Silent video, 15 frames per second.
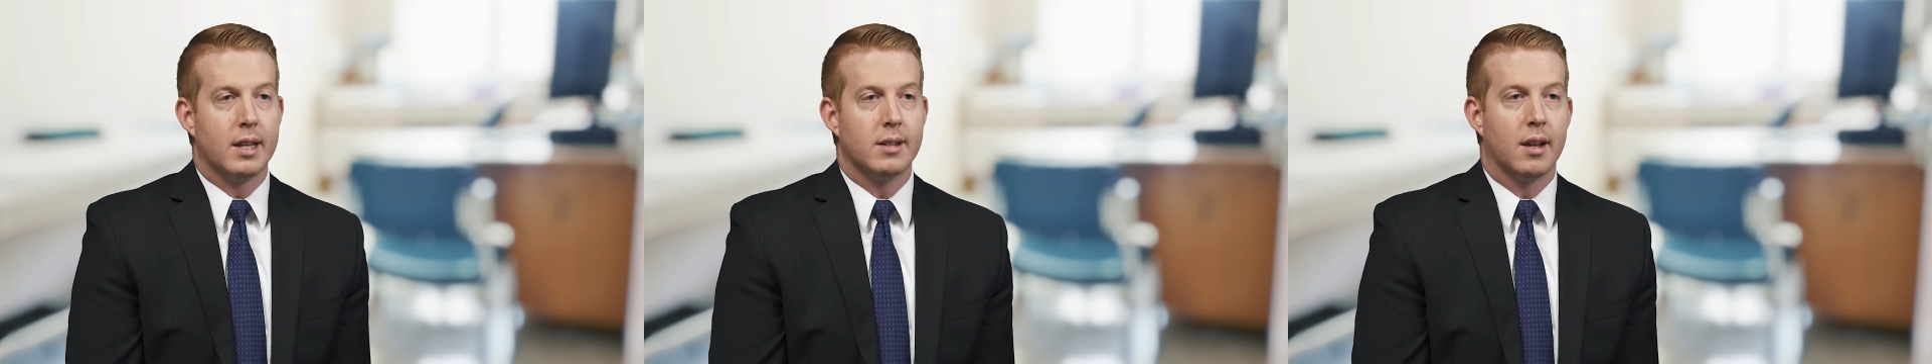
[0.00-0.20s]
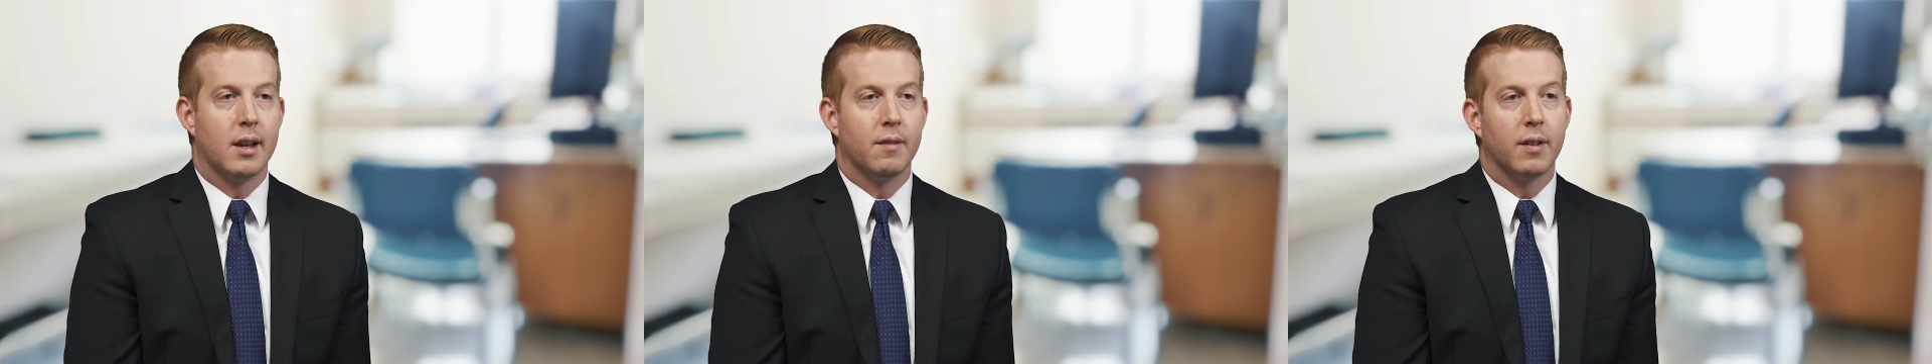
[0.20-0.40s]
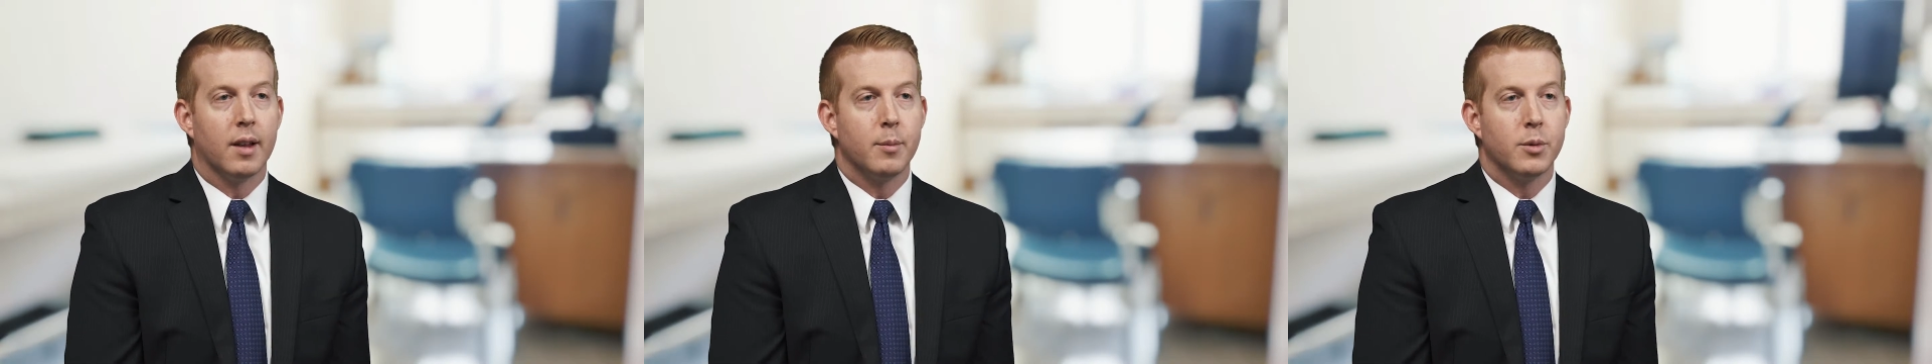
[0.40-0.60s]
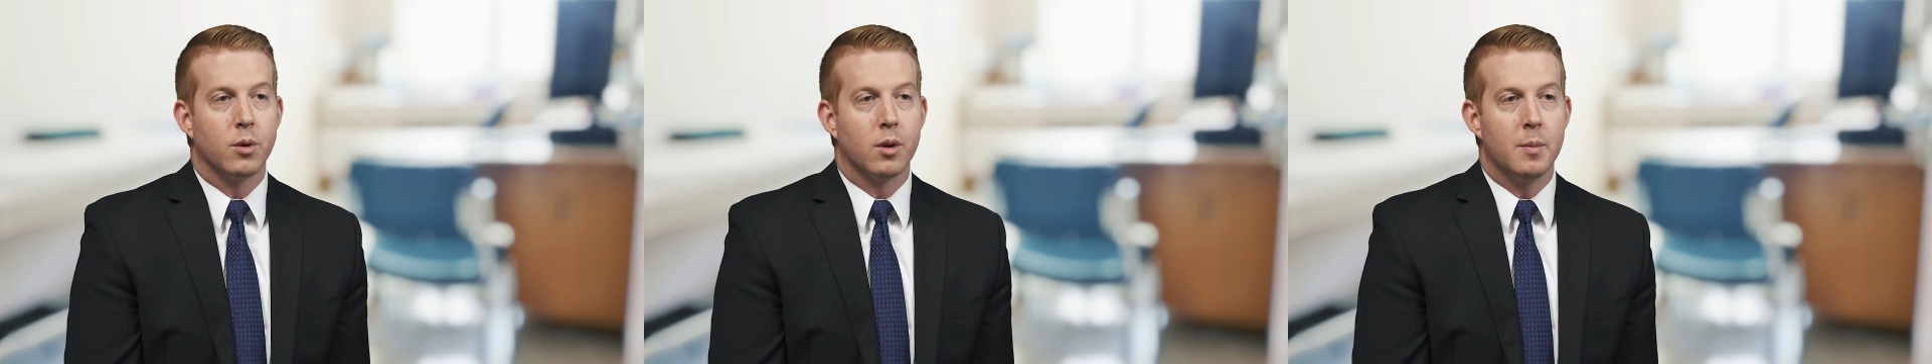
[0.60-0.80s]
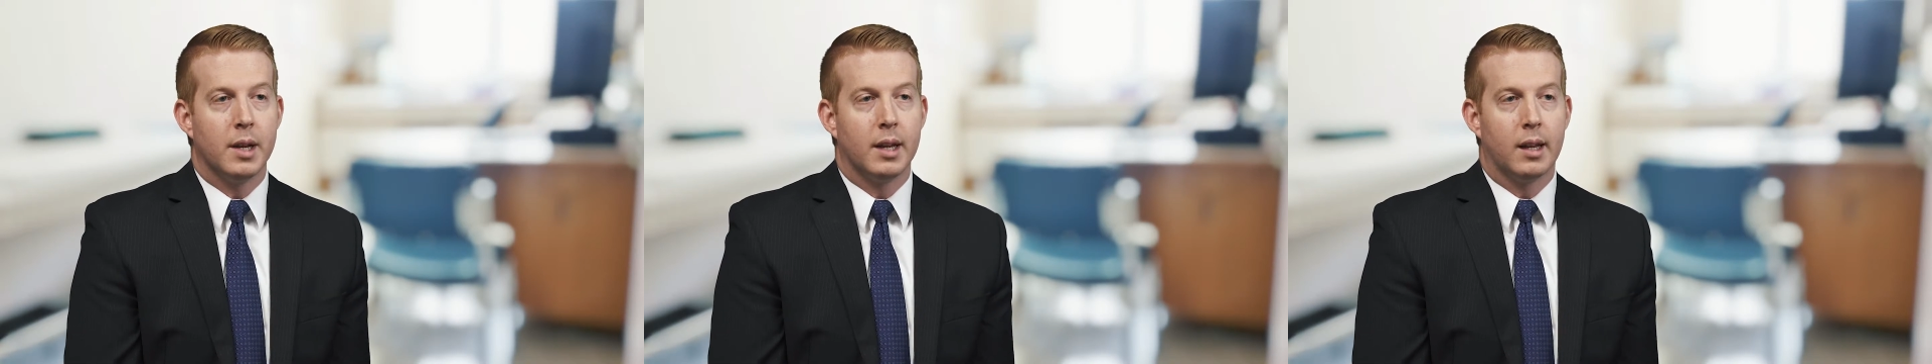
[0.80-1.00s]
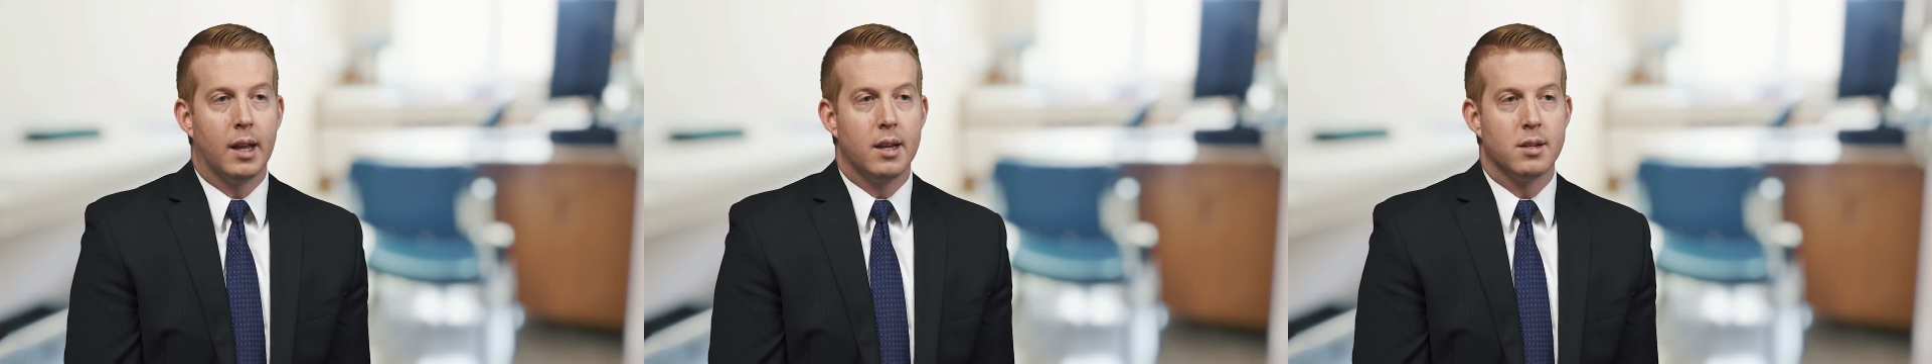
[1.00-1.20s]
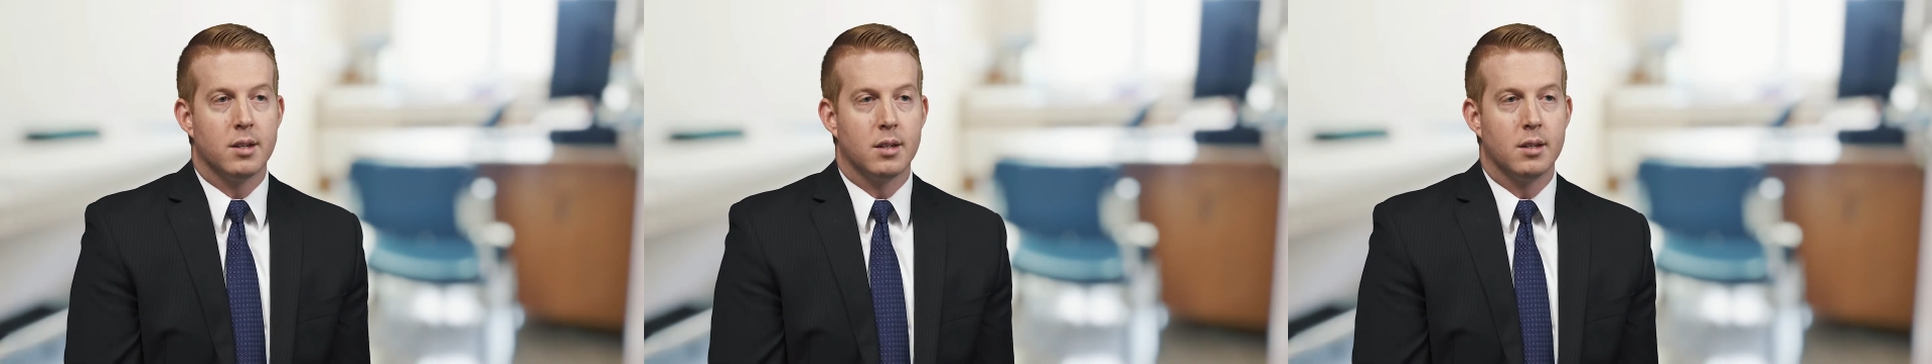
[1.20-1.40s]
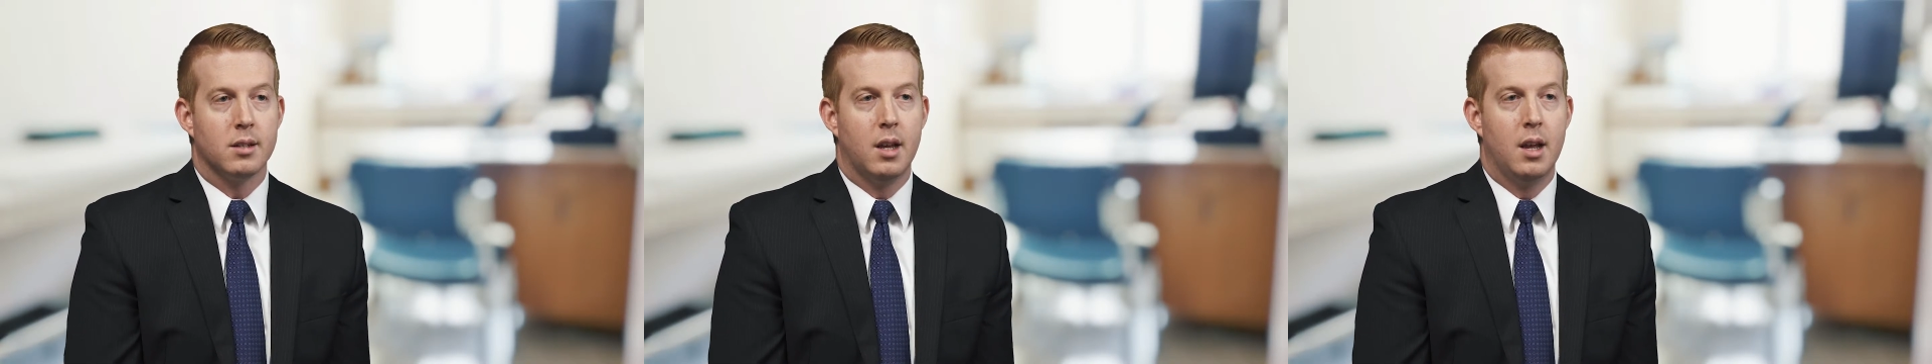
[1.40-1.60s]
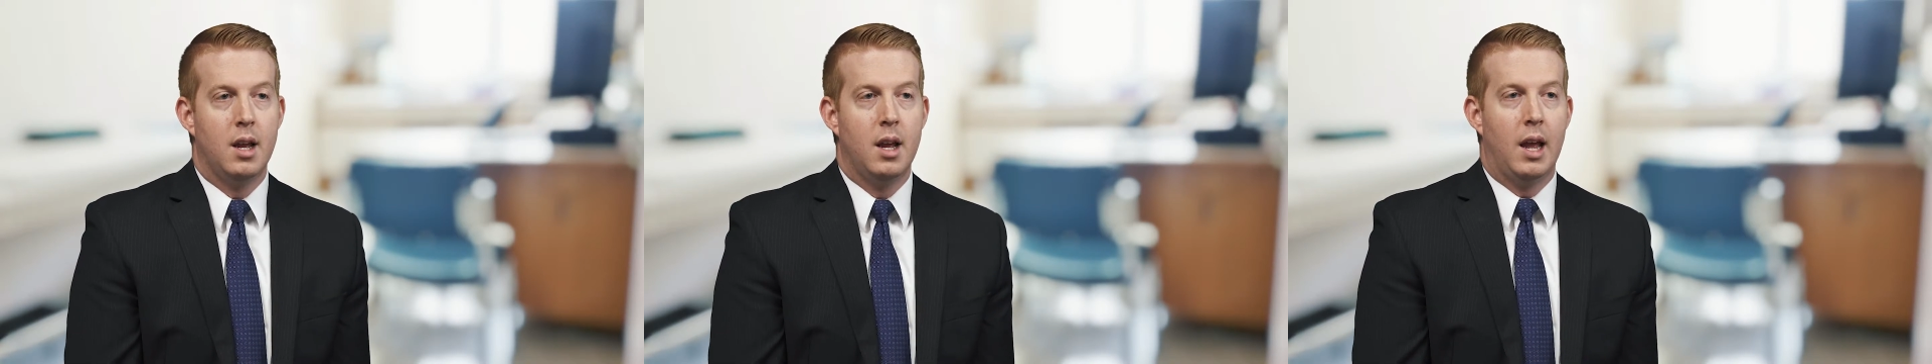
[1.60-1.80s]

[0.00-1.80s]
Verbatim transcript: anti-inflammatory medications